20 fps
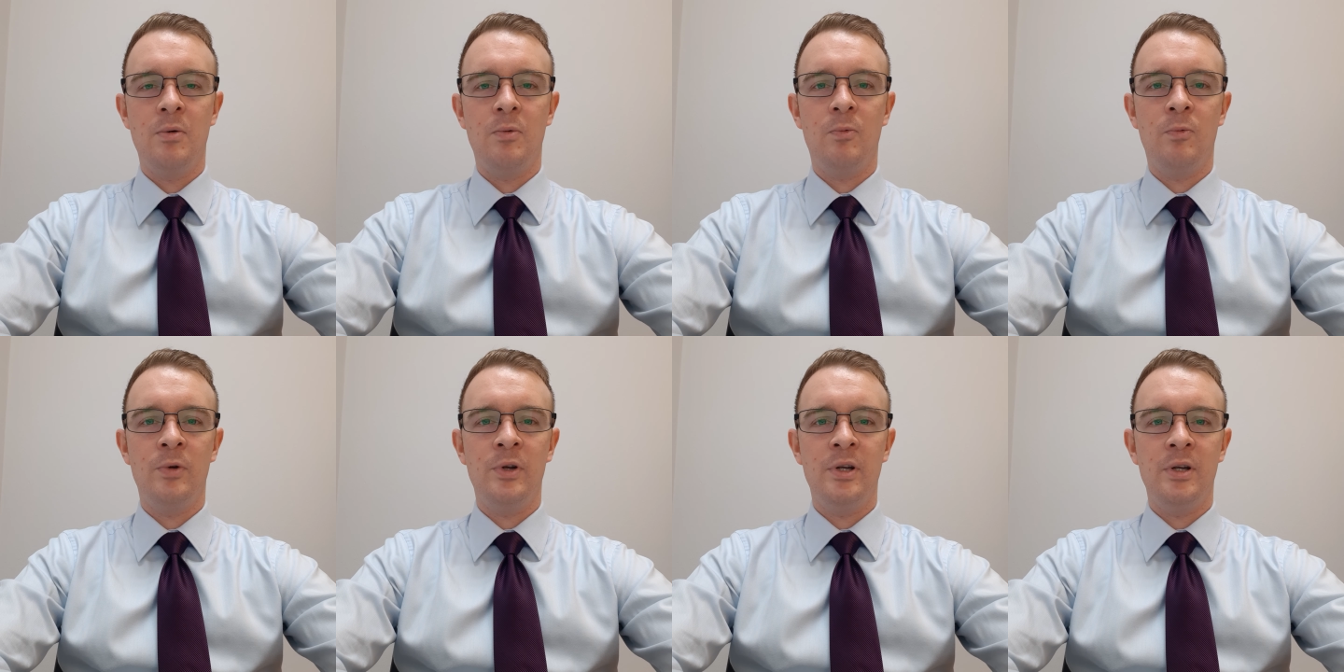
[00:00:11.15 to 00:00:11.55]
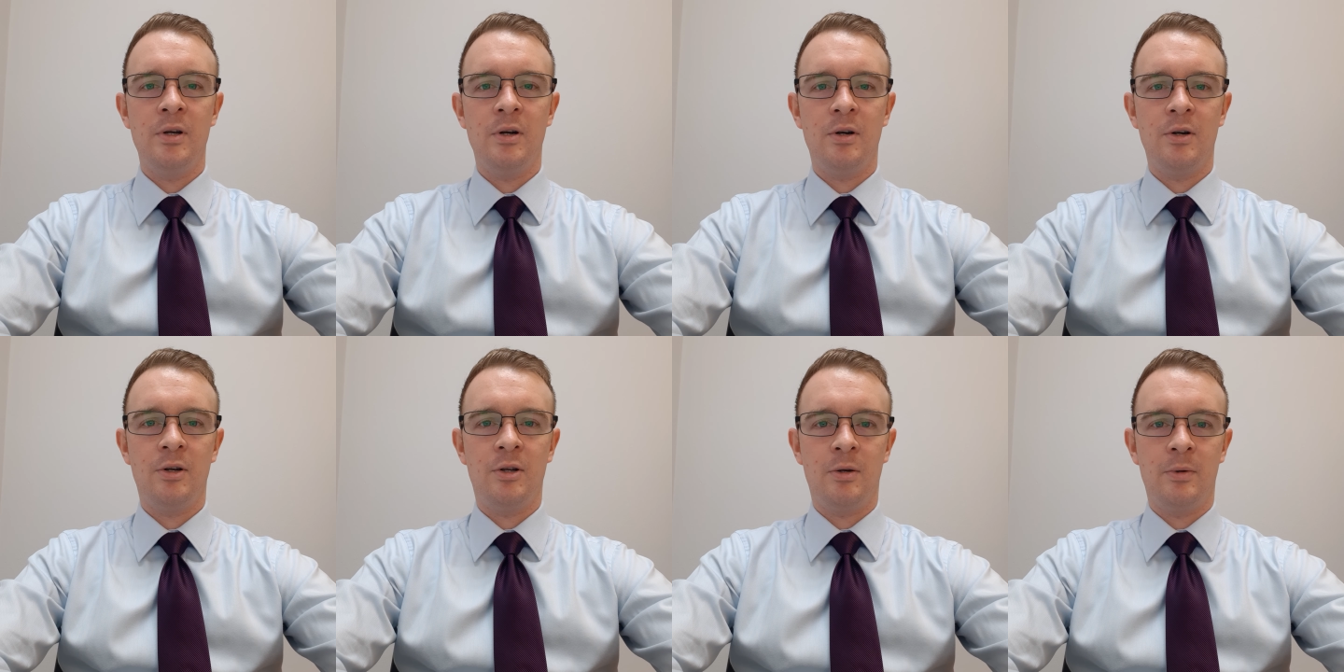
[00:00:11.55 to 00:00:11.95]
we
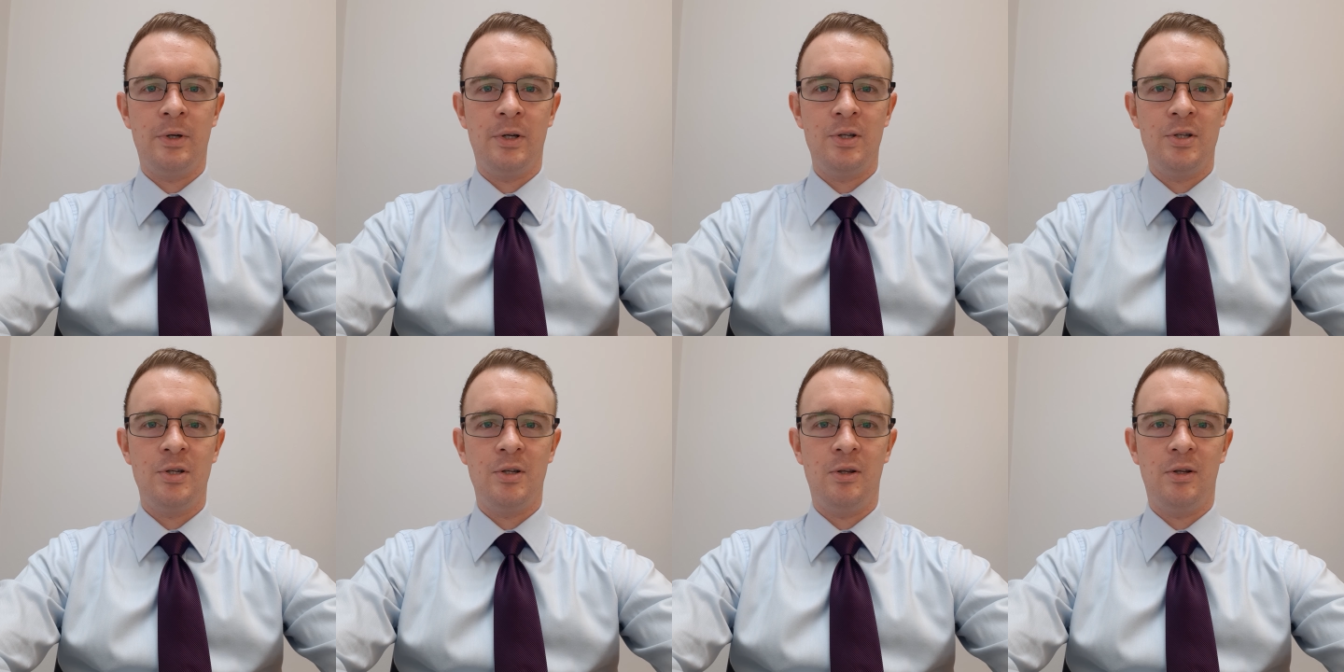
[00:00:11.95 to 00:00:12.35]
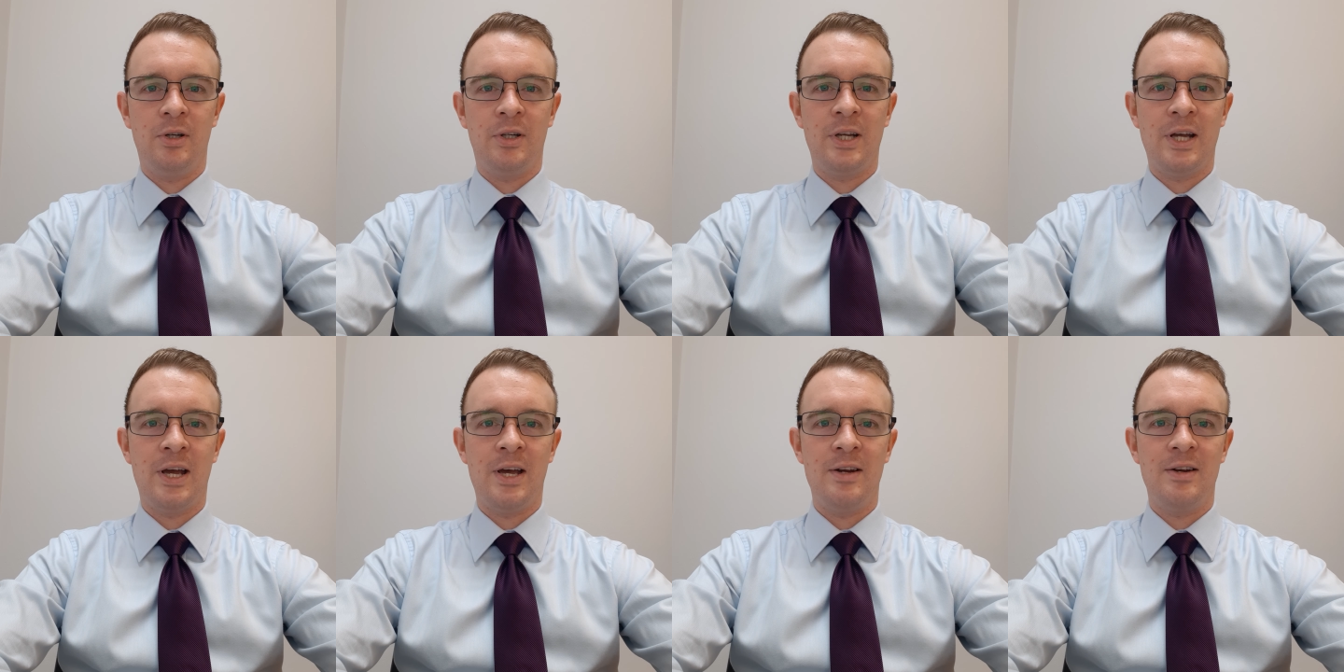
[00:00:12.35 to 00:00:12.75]
are going to
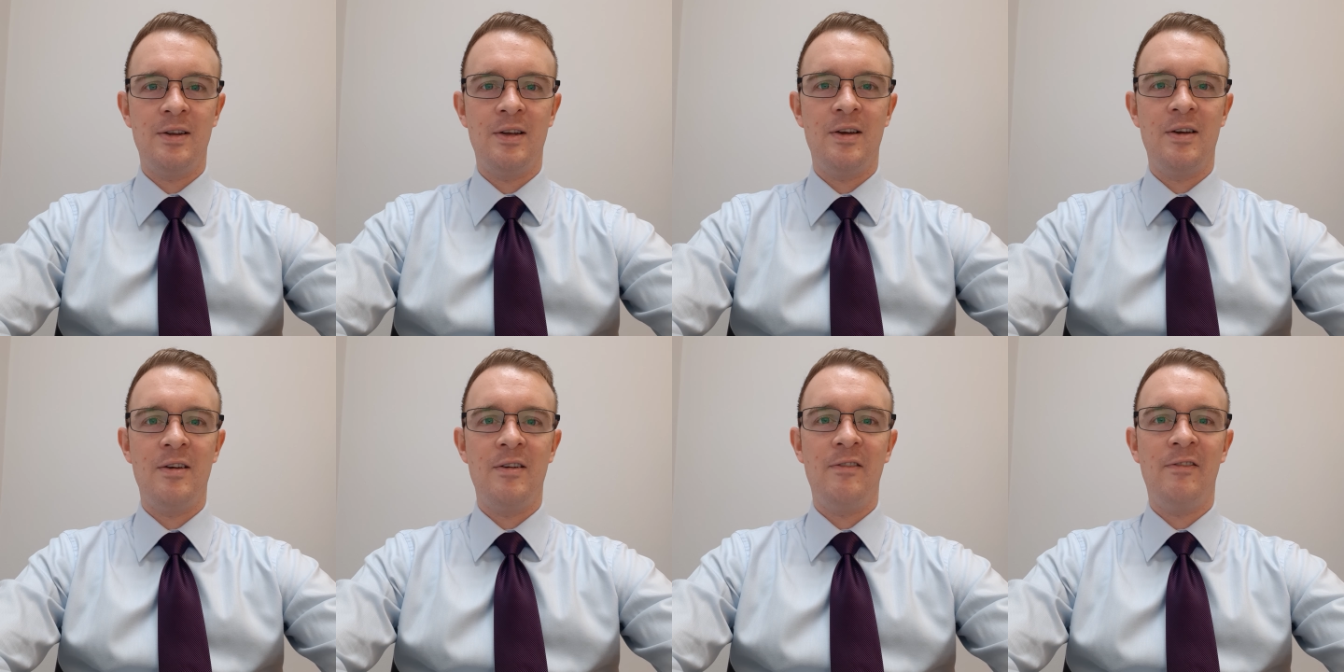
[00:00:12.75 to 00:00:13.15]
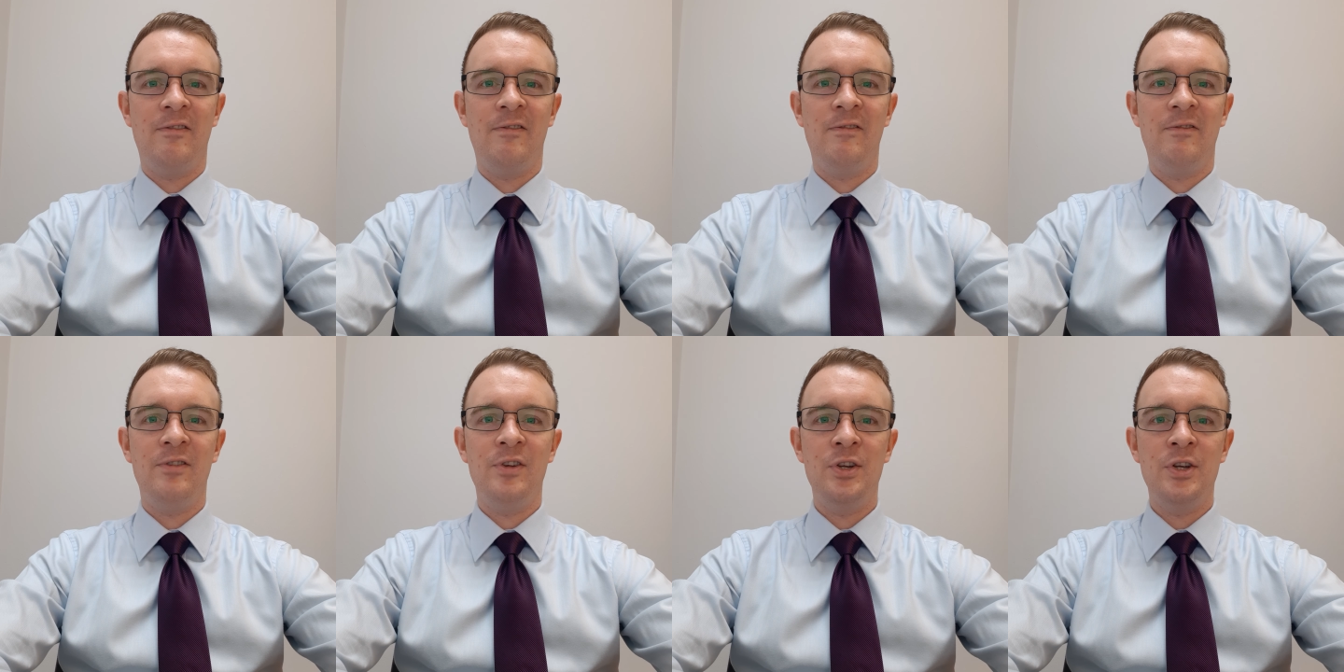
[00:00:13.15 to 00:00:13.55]
look at
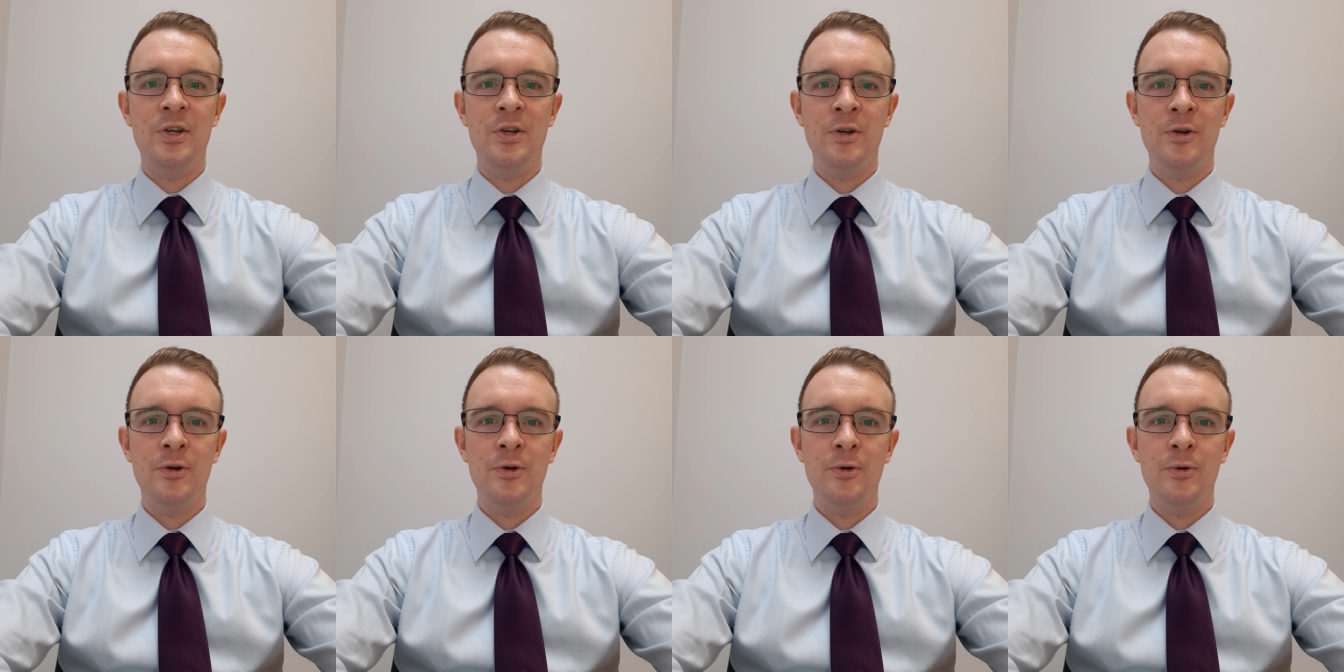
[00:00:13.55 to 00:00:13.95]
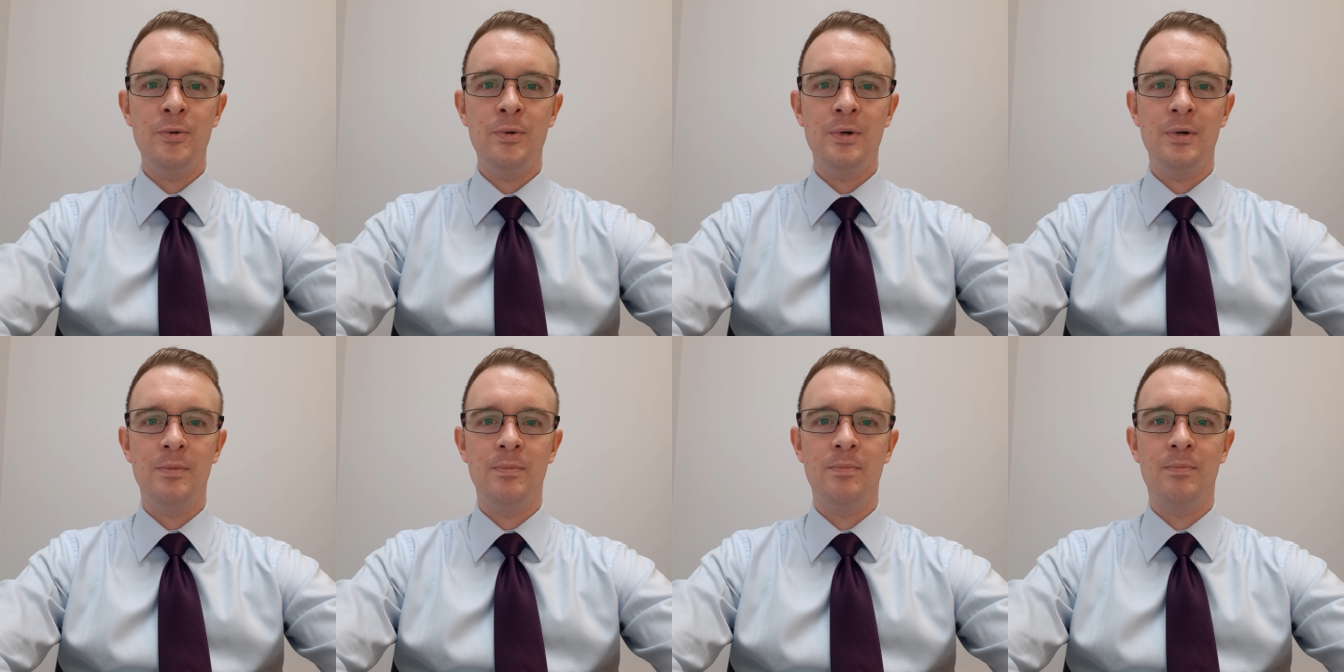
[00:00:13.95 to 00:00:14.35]

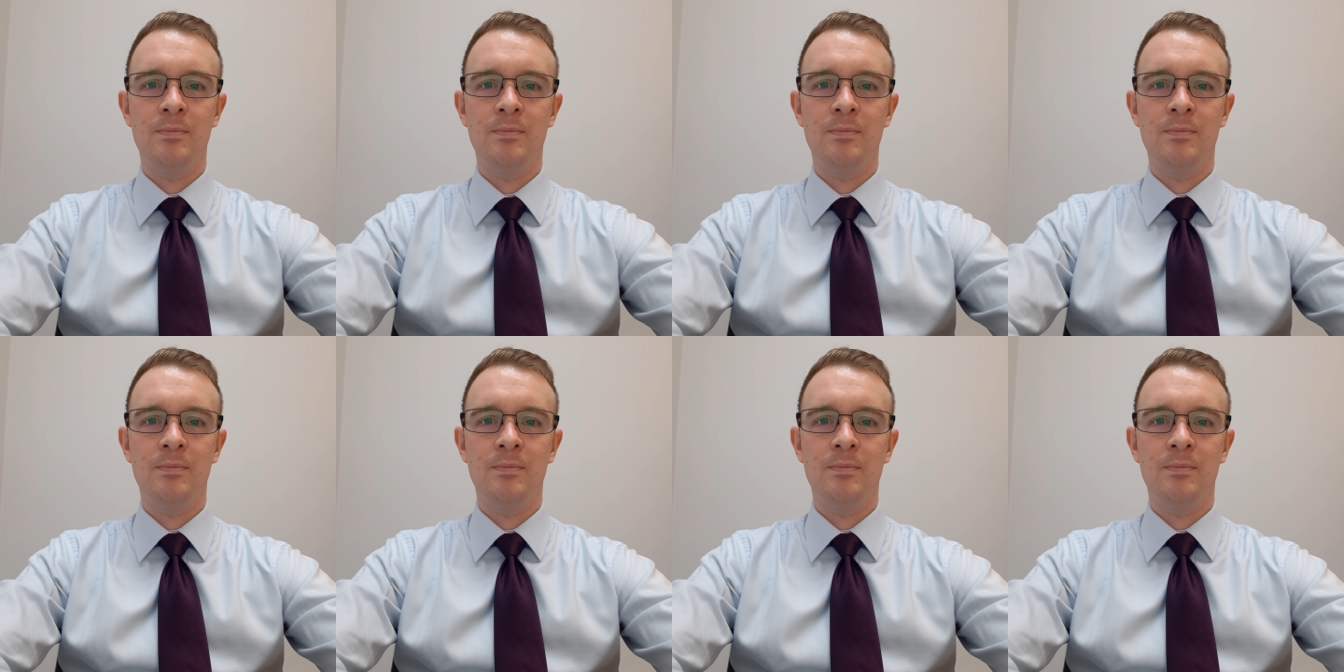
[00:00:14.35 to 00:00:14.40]
few,